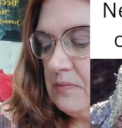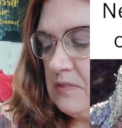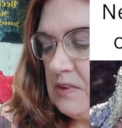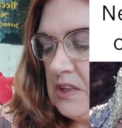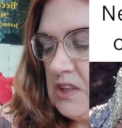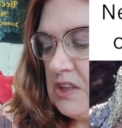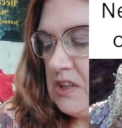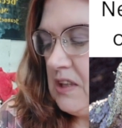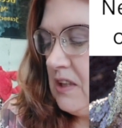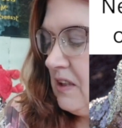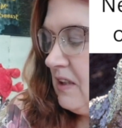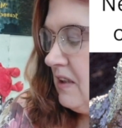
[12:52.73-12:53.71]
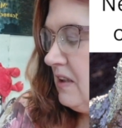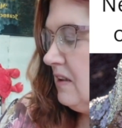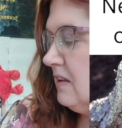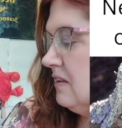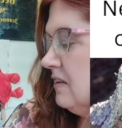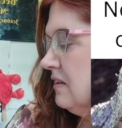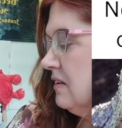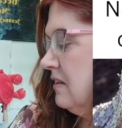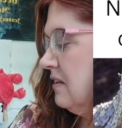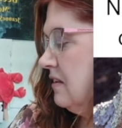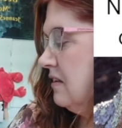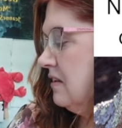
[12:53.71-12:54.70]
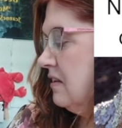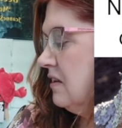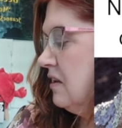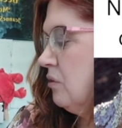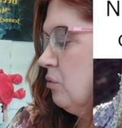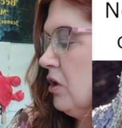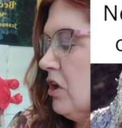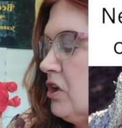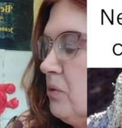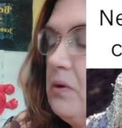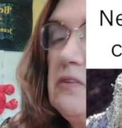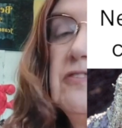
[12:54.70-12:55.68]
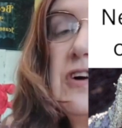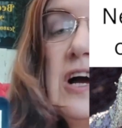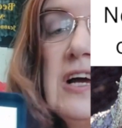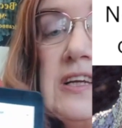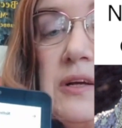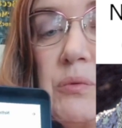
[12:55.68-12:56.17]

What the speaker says: Let's see where you would find it,